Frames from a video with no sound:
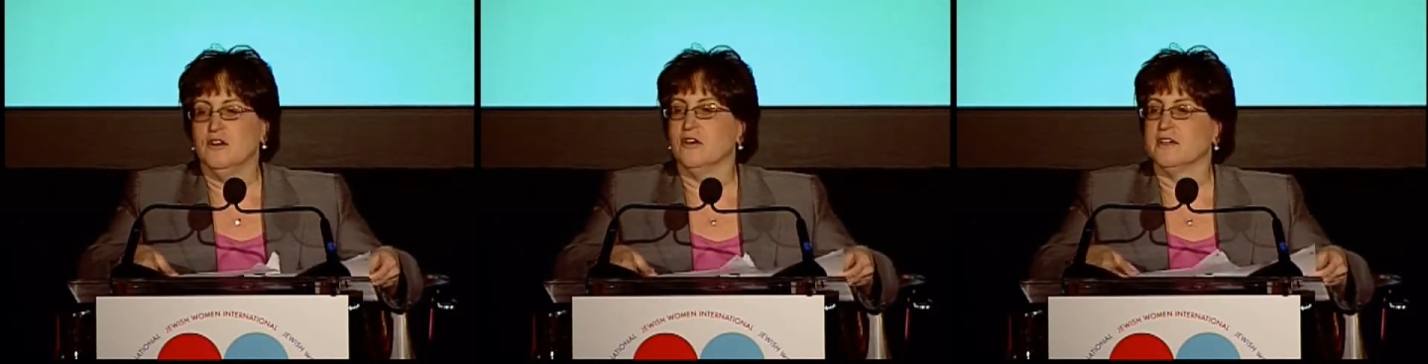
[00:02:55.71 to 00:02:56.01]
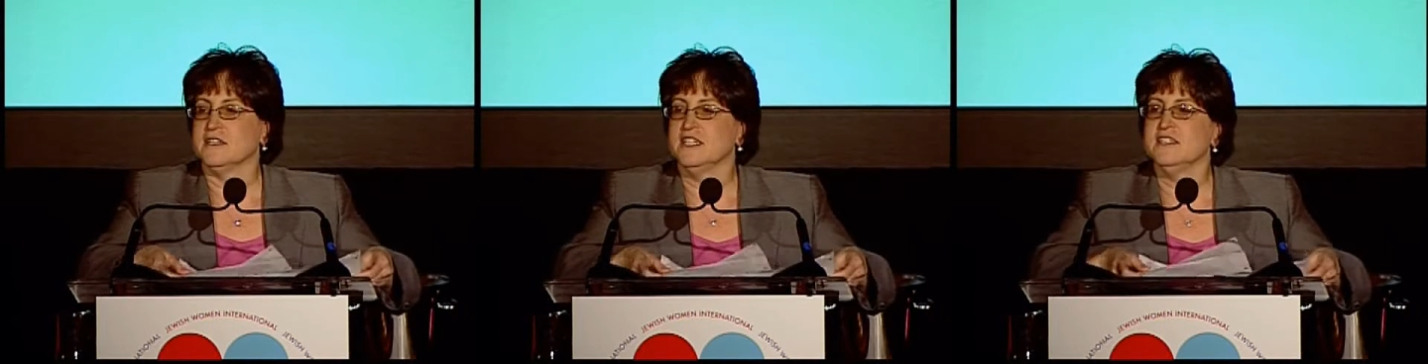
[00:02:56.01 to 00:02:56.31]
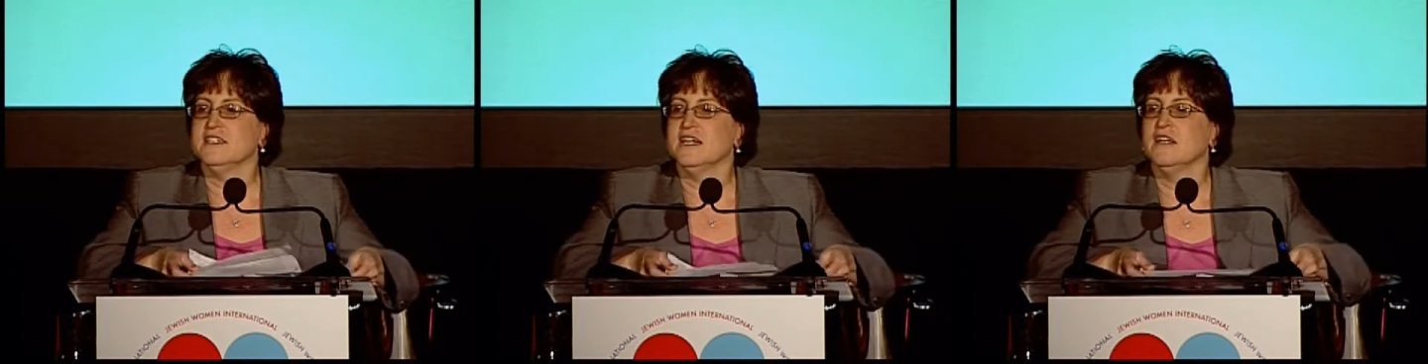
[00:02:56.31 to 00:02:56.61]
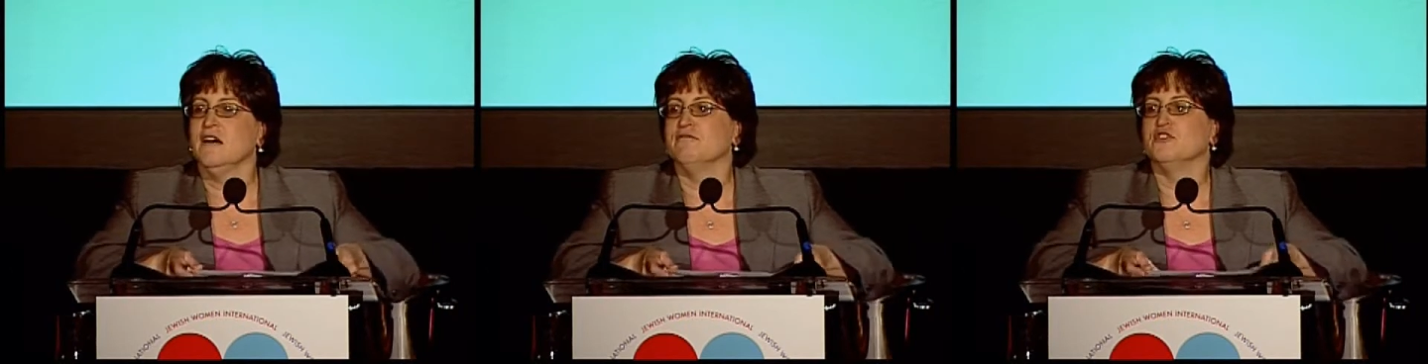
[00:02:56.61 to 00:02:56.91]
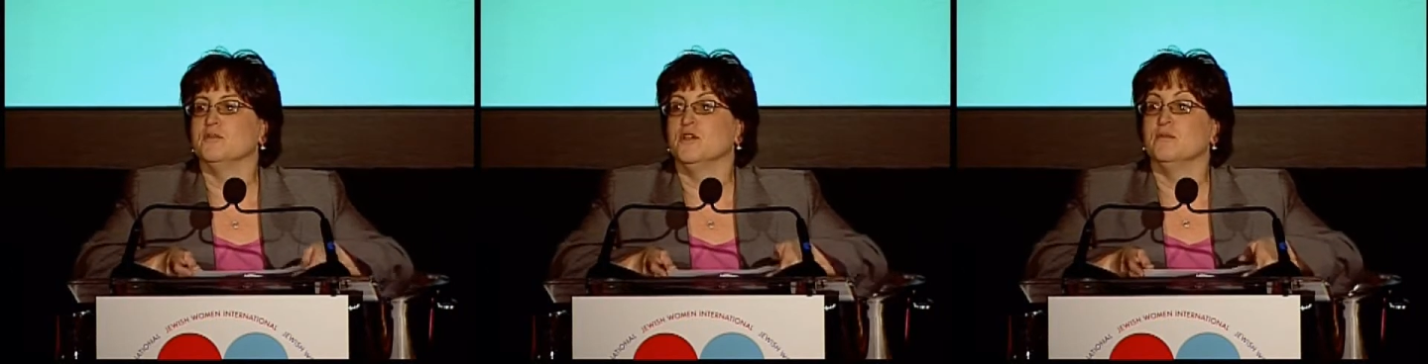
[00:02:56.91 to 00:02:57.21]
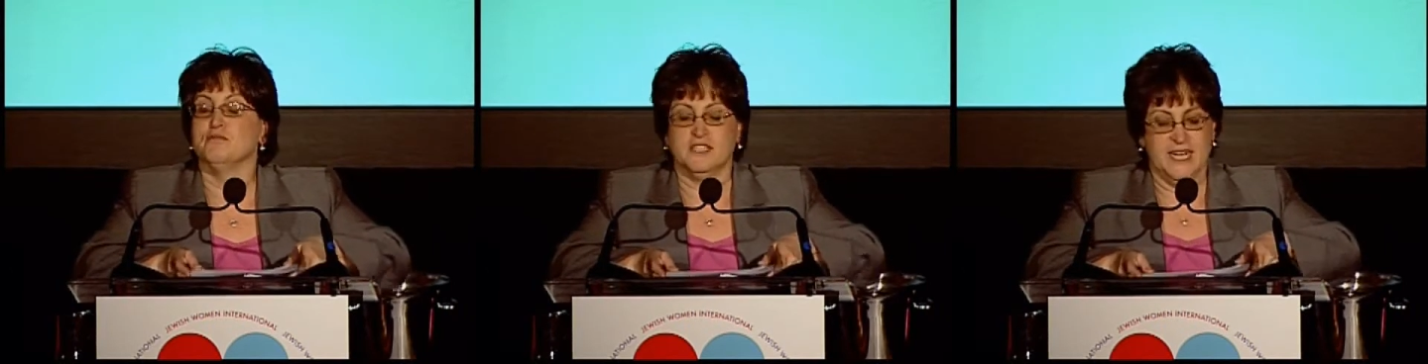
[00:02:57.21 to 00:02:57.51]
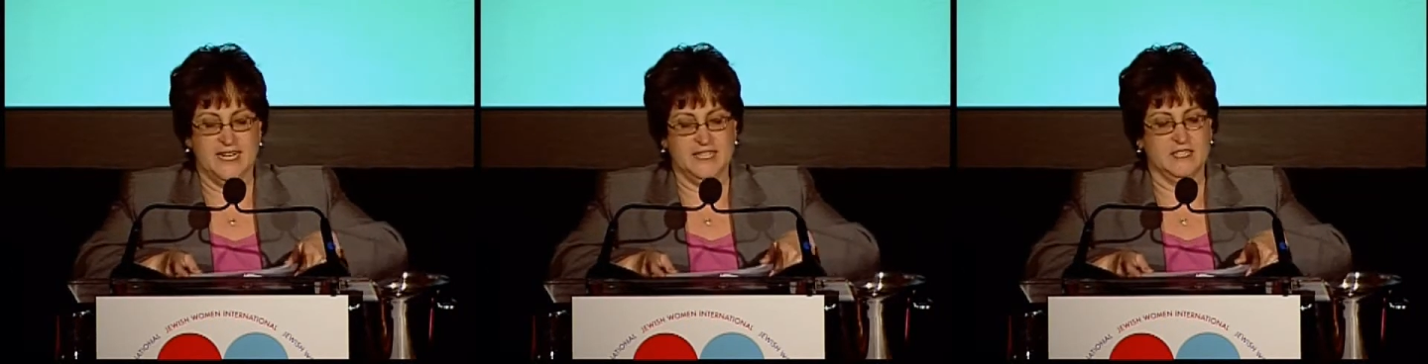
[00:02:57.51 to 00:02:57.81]
or at least get comfortable
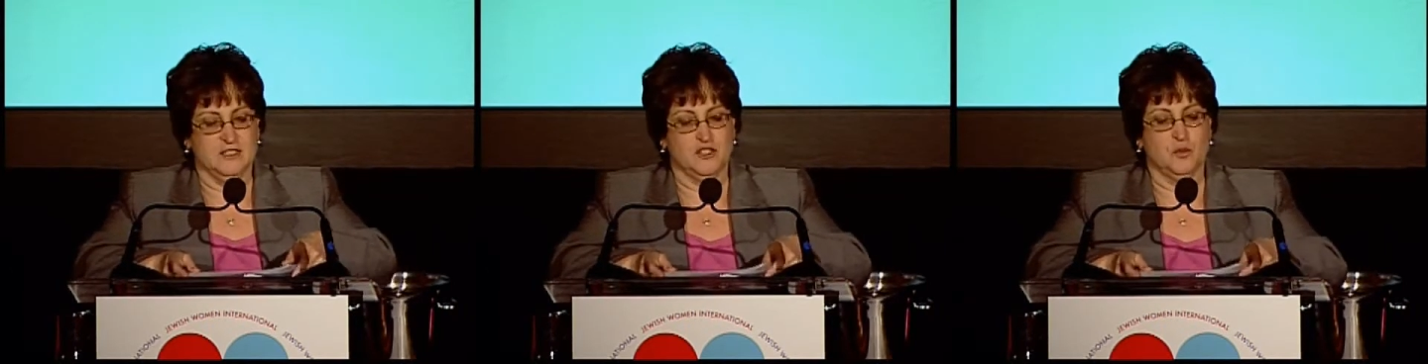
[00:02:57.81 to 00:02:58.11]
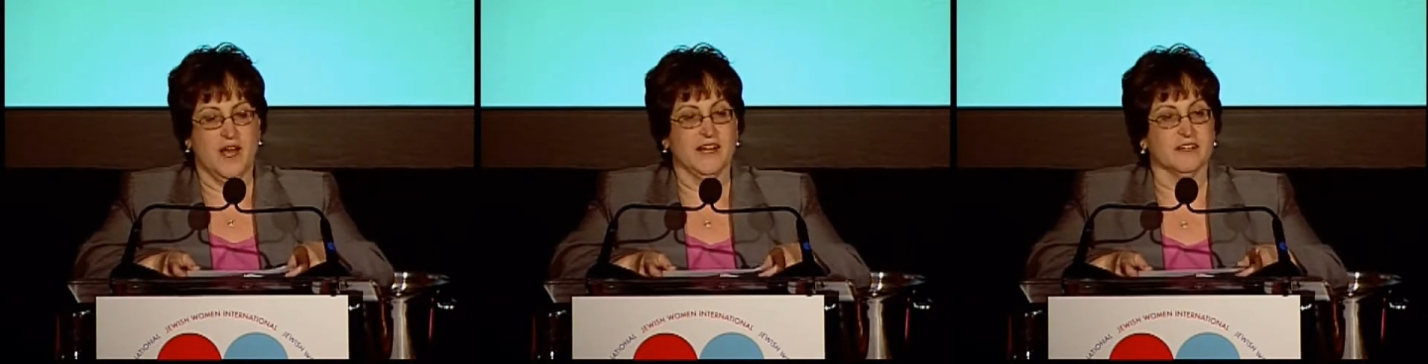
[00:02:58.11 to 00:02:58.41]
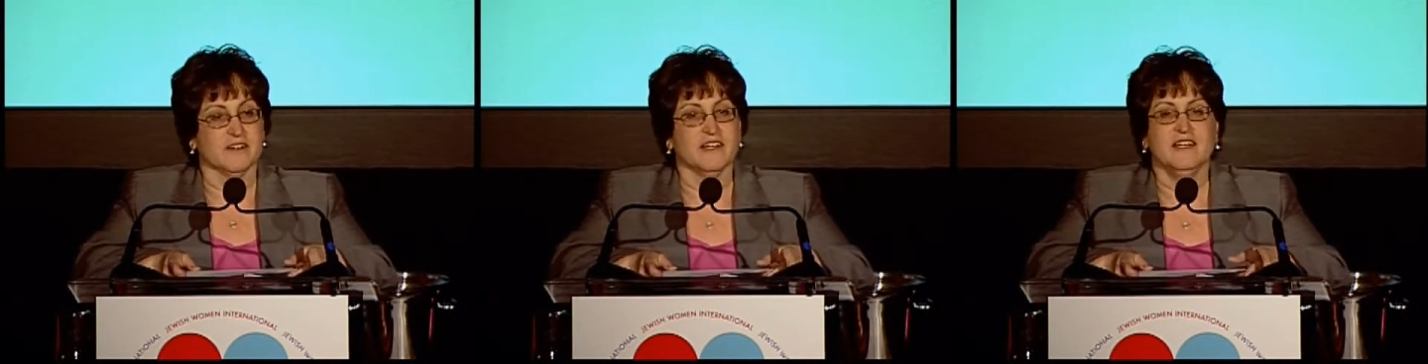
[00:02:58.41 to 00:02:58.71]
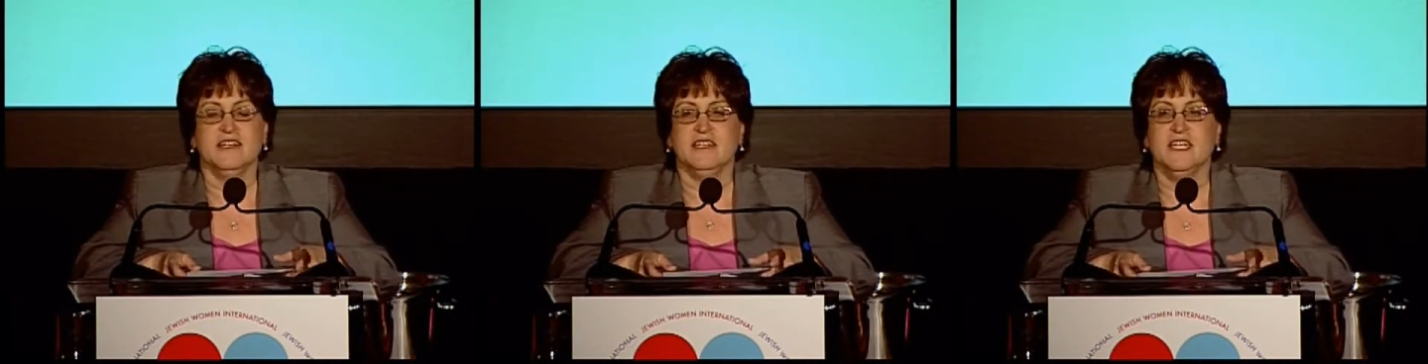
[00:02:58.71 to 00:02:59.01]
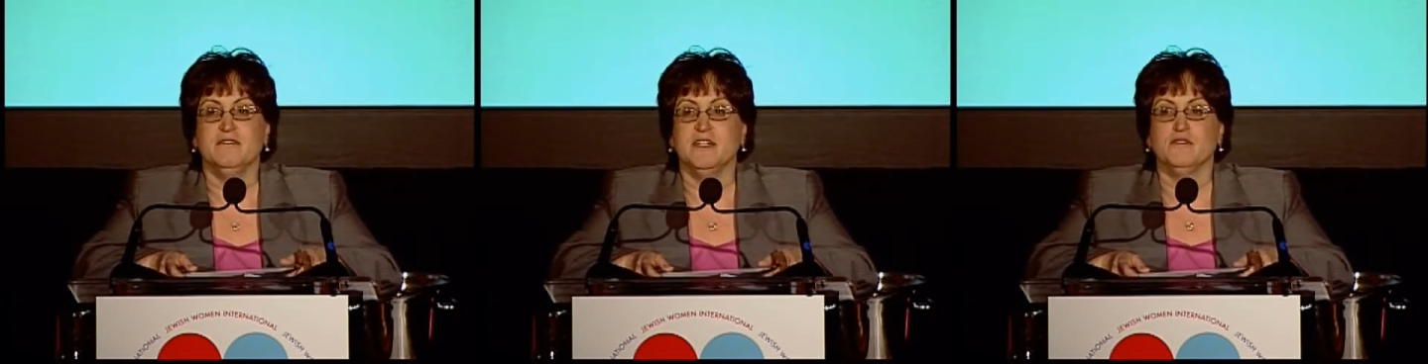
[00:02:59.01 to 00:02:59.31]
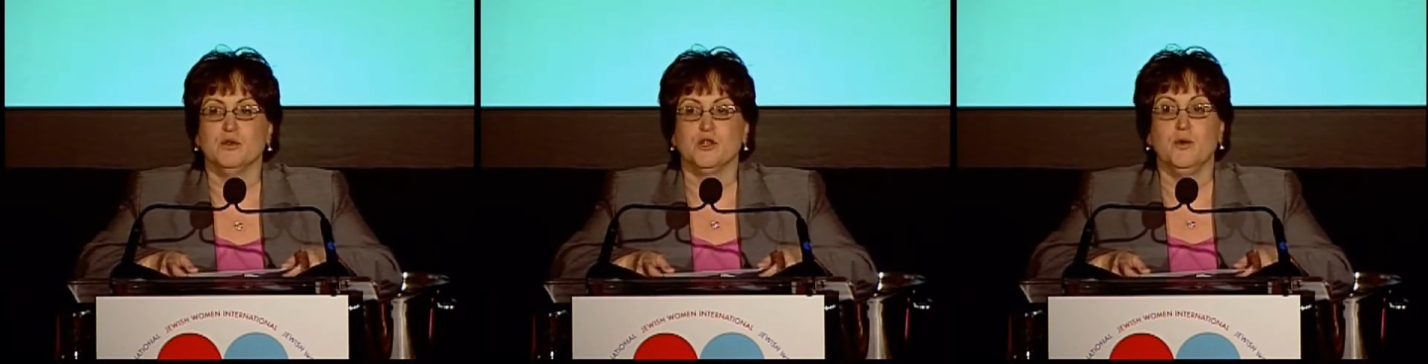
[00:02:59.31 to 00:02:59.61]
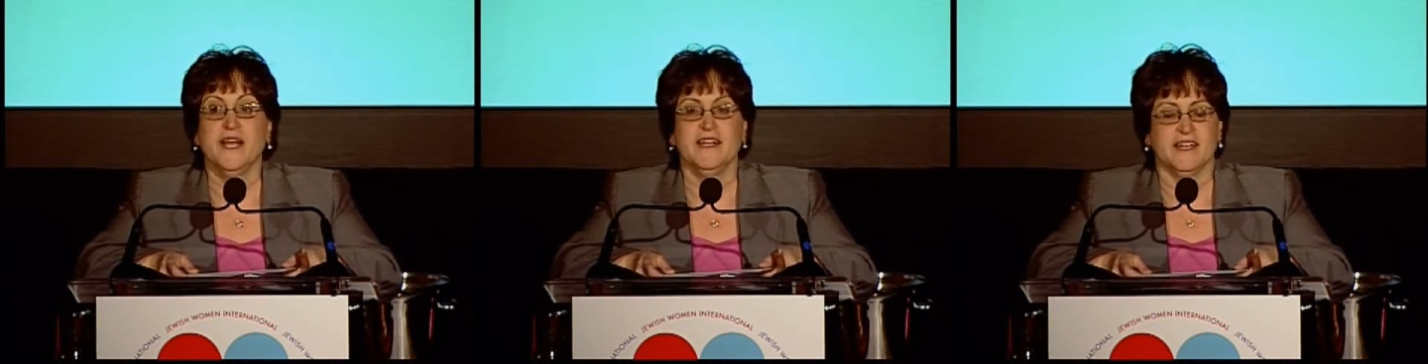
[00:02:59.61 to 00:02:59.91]
pretending to swagger, even if we're
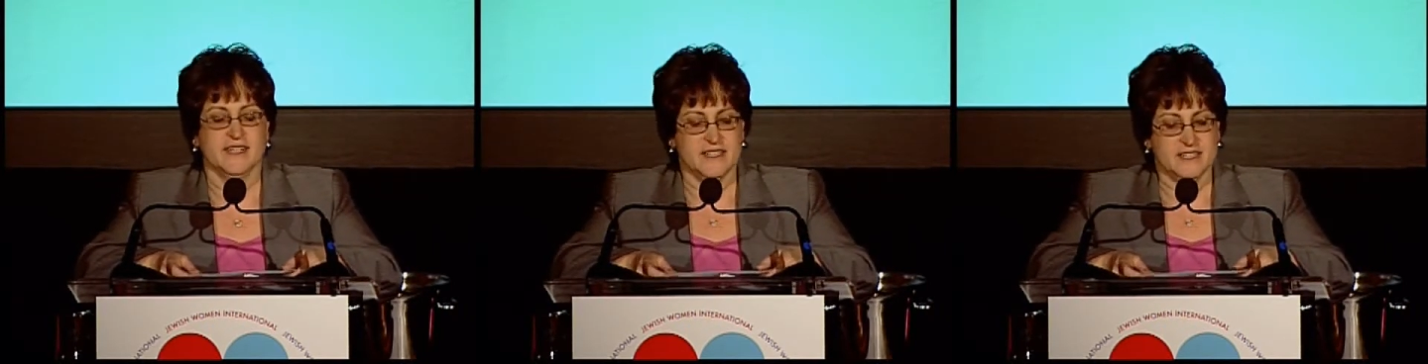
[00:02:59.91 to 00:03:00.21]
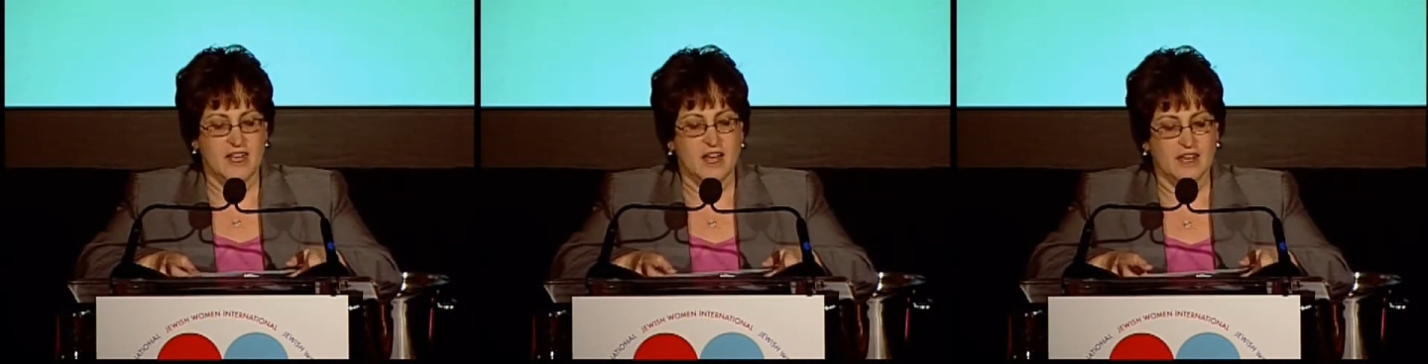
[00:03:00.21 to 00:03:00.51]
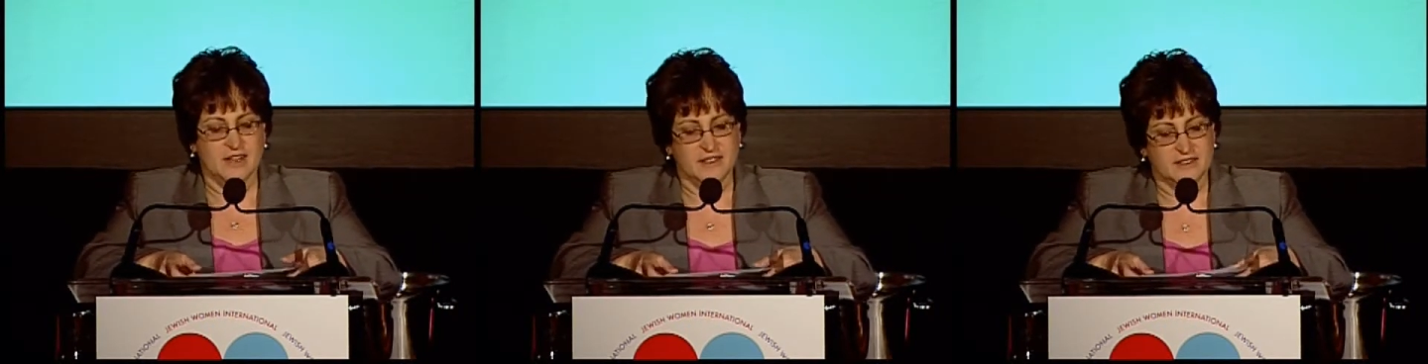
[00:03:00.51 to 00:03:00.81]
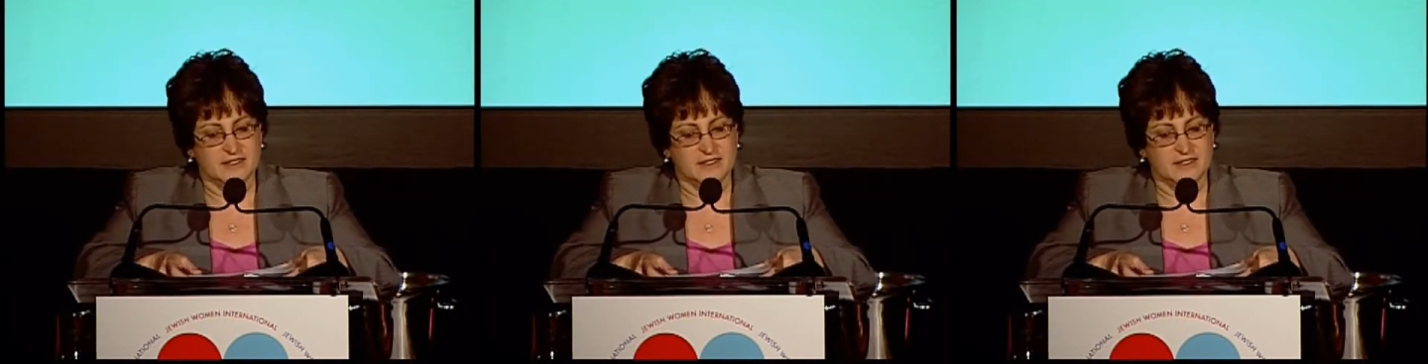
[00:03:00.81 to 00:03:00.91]
quaking inside.